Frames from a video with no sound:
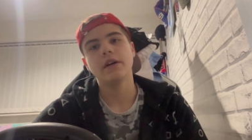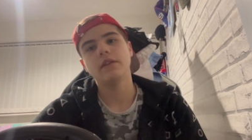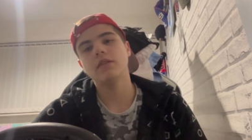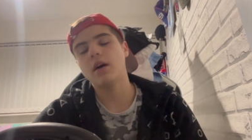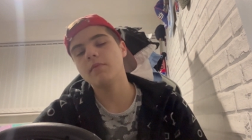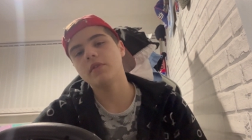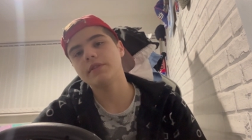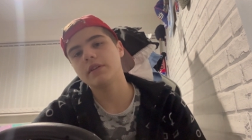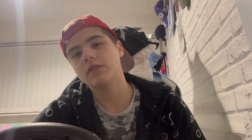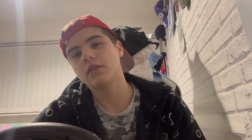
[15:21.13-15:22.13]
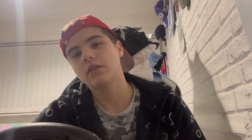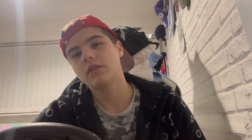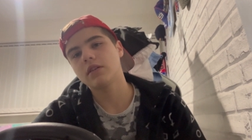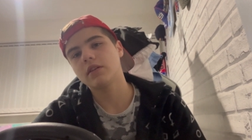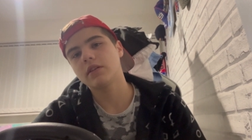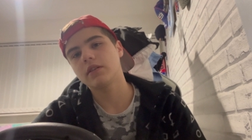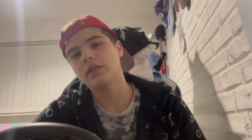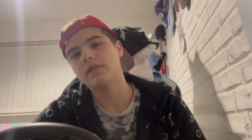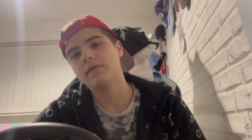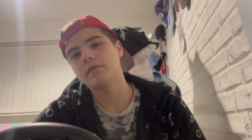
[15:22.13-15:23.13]
I'm not saying that because
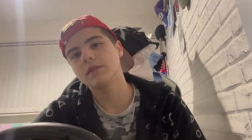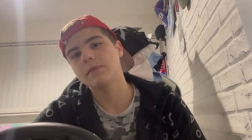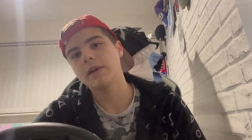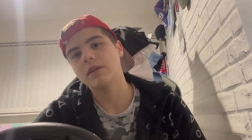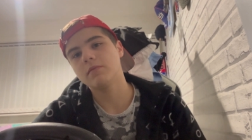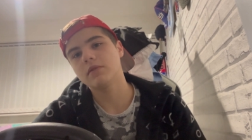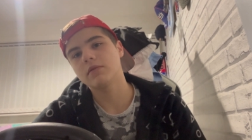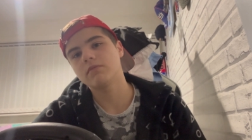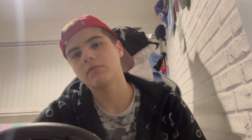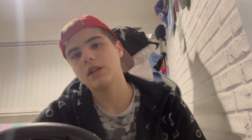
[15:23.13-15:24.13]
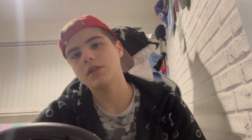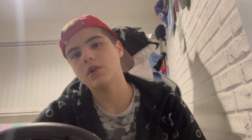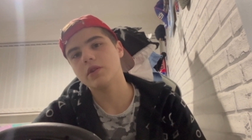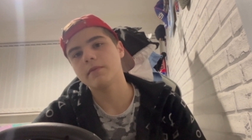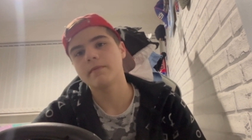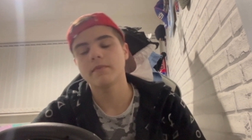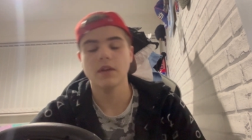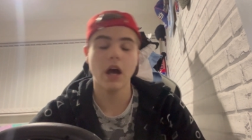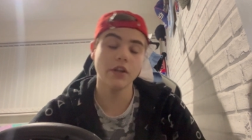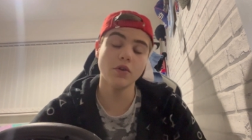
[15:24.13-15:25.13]
he's from Spain, but he's good.
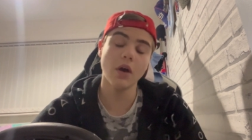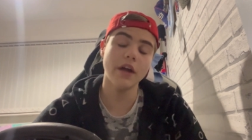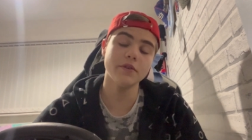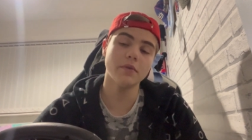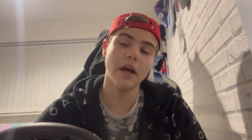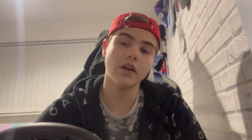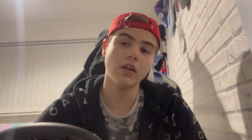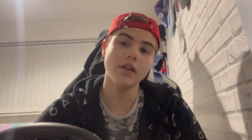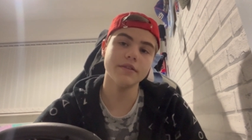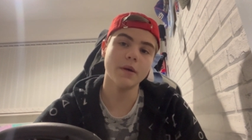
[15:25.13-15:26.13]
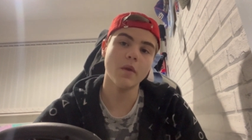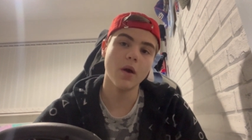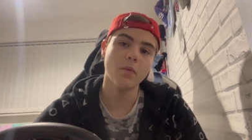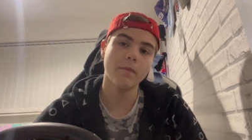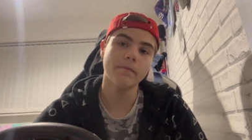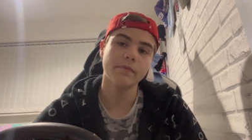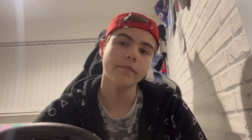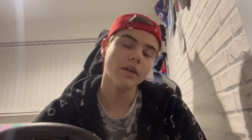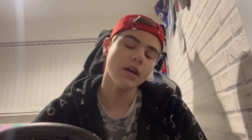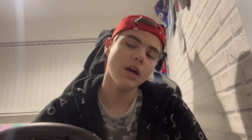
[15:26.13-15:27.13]
I do like Alonso
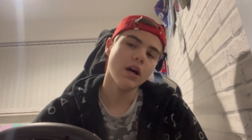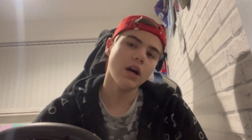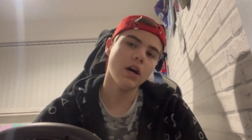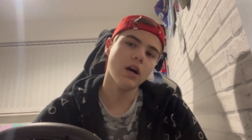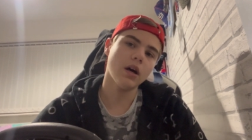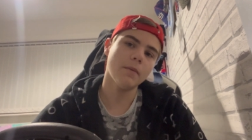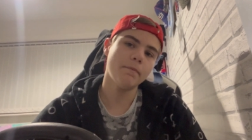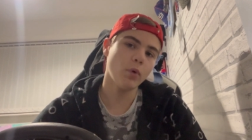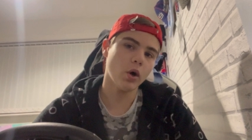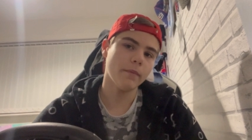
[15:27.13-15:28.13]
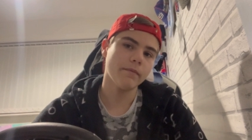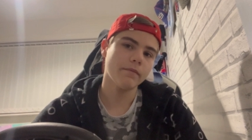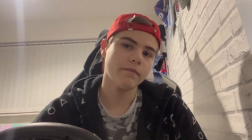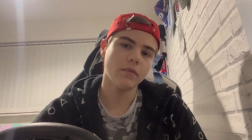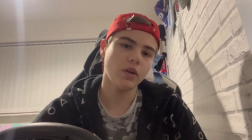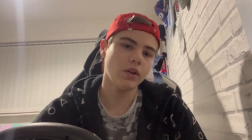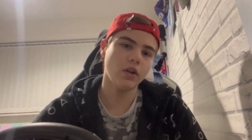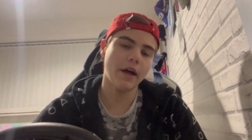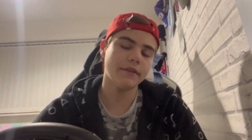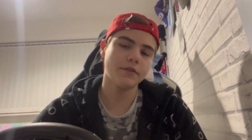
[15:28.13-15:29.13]
though. But
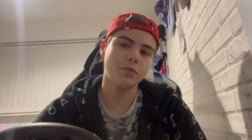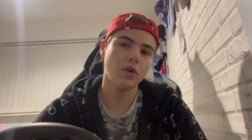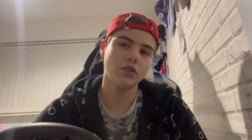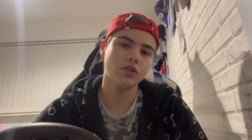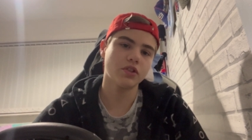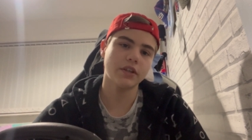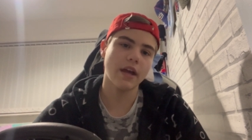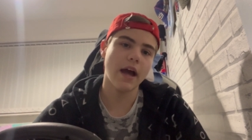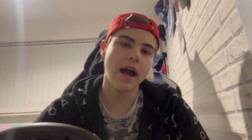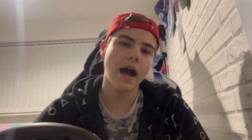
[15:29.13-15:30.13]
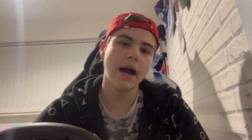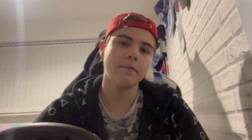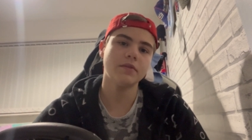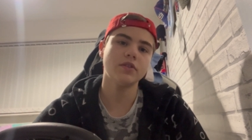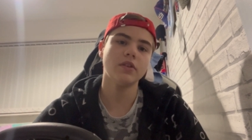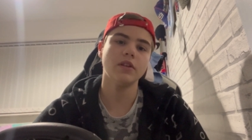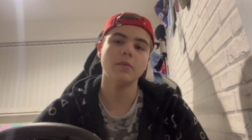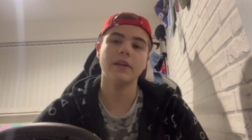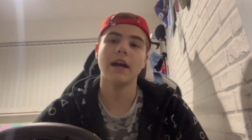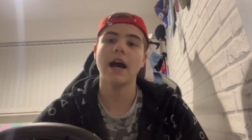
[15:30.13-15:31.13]
Lance will just get
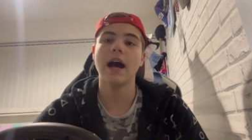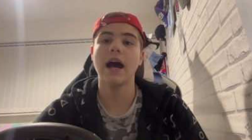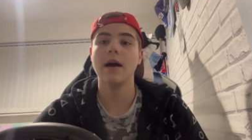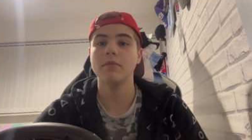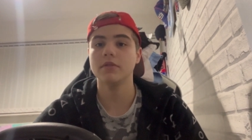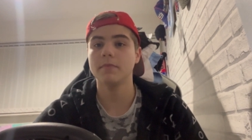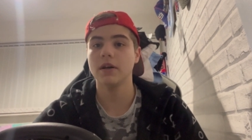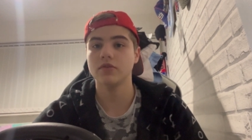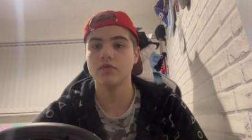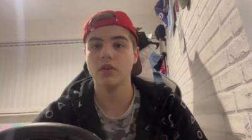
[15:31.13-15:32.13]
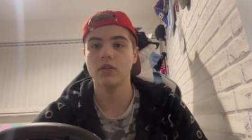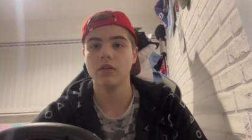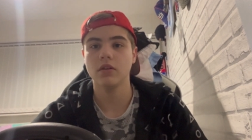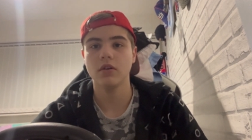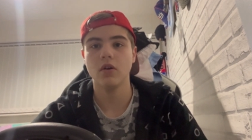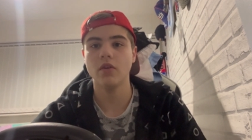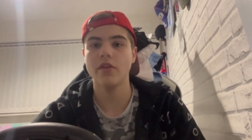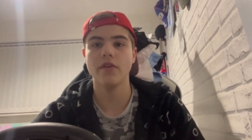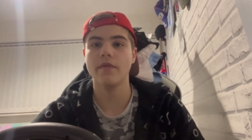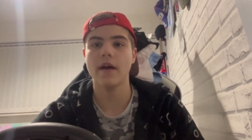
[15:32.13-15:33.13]
absolutely hammered by Stroll. Other
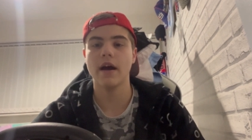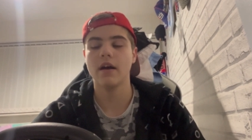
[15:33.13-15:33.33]
than that,